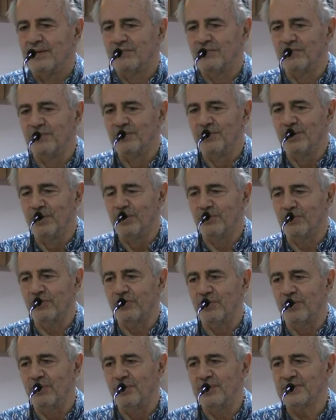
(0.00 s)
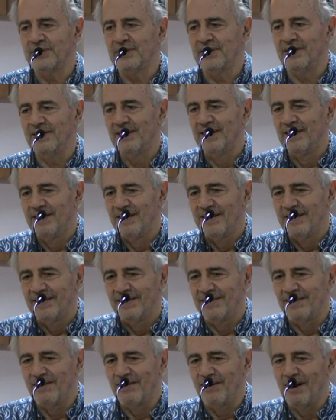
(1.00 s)
to note, though, is that
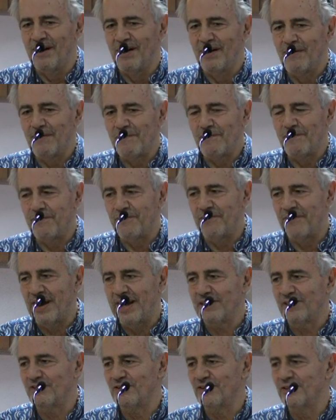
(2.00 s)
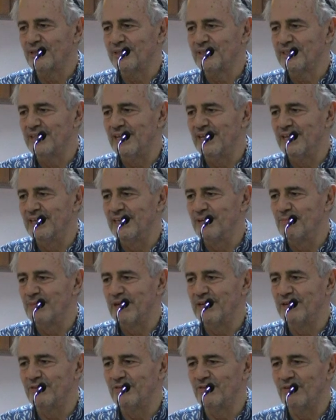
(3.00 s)
there are fractures in the
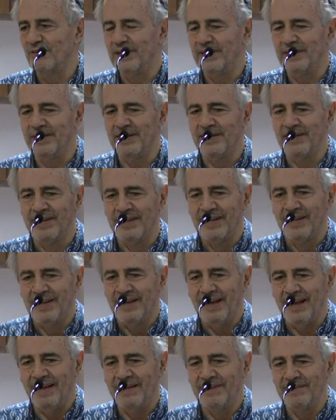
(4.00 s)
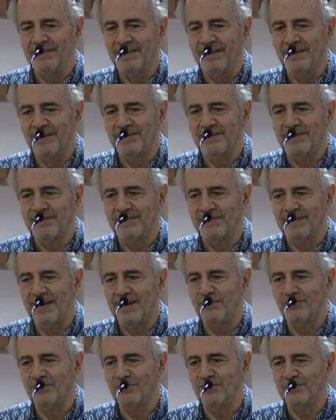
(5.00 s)
Mediterranean. And there are
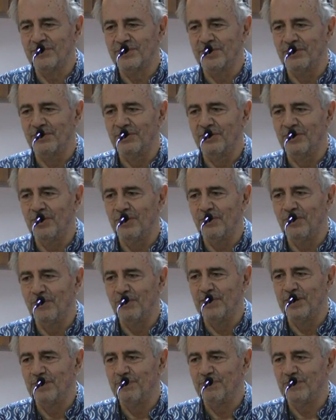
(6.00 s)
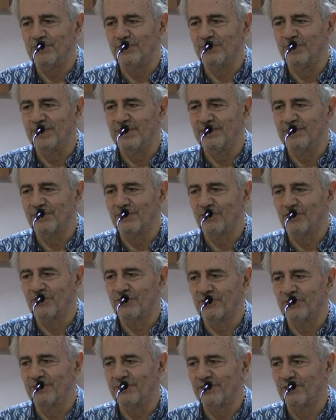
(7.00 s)
tensions are not only between the,
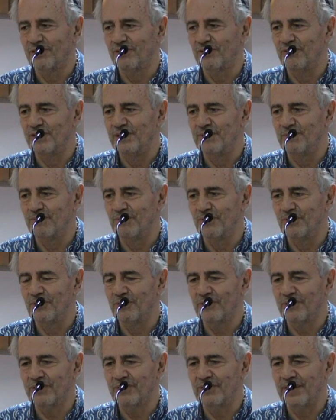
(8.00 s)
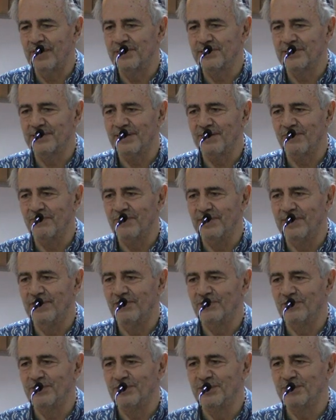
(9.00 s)
th the three monotheistic
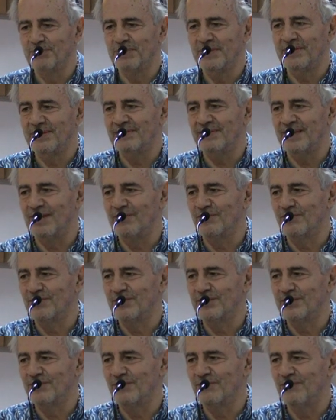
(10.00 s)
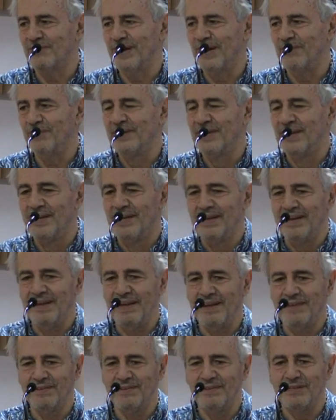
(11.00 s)
religions, but the tensions are found
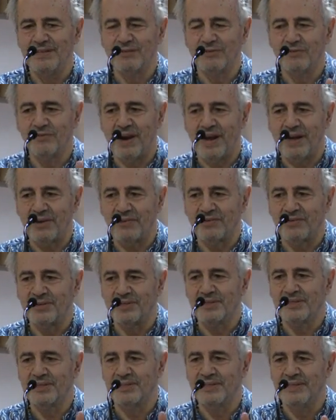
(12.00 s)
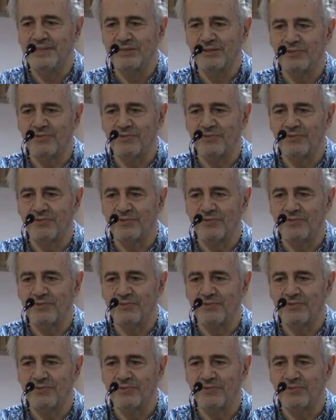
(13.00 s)
in these fractions, and these